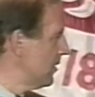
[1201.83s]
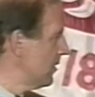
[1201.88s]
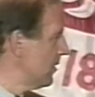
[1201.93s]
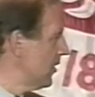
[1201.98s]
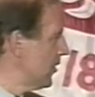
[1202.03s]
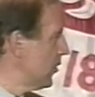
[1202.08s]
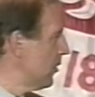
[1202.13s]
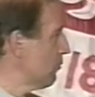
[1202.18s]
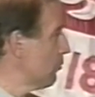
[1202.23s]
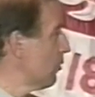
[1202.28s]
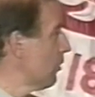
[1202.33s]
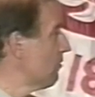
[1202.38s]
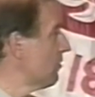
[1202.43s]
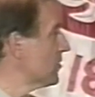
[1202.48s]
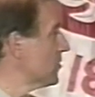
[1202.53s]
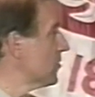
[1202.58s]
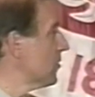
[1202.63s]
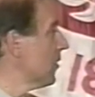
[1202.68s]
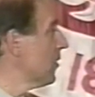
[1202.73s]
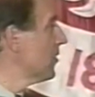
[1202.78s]
and the
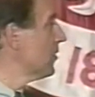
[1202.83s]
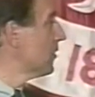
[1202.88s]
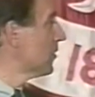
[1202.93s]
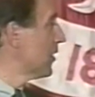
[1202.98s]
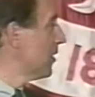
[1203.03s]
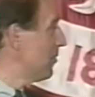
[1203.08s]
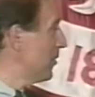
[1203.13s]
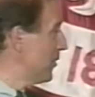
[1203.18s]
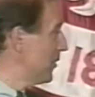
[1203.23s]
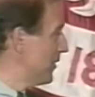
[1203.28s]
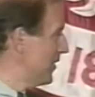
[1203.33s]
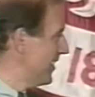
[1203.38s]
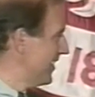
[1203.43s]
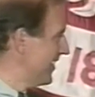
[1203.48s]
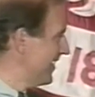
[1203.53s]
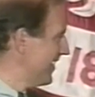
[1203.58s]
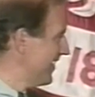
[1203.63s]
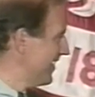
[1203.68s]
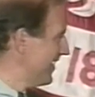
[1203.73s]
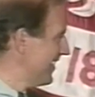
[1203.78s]
professorial community
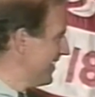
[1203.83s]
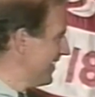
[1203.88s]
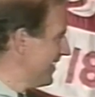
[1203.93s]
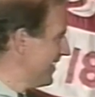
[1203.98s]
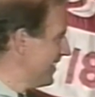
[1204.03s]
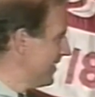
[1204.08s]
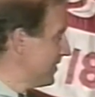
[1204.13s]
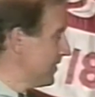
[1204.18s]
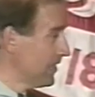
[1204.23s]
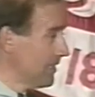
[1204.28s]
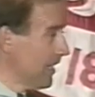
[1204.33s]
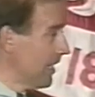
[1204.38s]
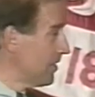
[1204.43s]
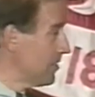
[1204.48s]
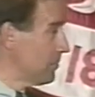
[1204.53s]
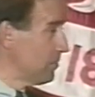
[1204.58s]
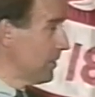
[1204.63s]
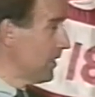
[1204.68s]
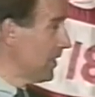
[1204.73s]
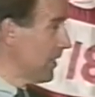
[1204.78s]
did not
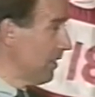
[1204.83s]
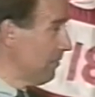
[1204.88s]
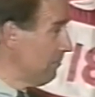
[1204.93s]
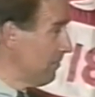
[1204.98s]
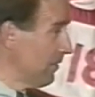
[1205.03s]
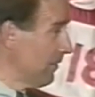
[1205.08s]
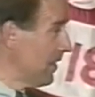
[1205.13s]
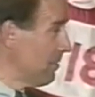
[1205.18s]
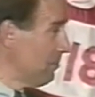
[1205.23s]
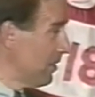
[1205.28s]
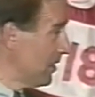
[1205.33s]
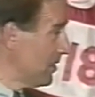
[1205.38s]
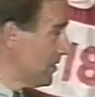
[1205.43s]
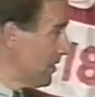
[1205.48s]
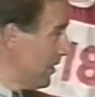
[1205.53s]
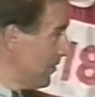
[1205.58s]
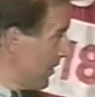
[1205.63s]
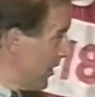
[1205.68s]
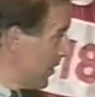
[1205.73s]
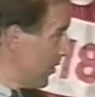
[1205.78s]
speak up very much
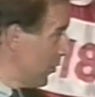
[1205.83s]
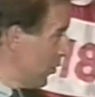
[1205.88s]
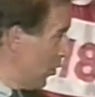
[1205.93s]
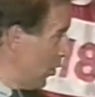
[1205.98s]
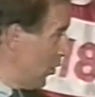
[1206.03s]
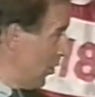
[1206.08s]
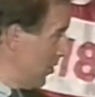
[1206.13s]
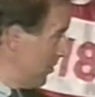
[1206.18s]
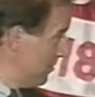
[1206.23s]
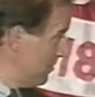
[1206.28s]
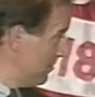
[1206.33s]
on that at all.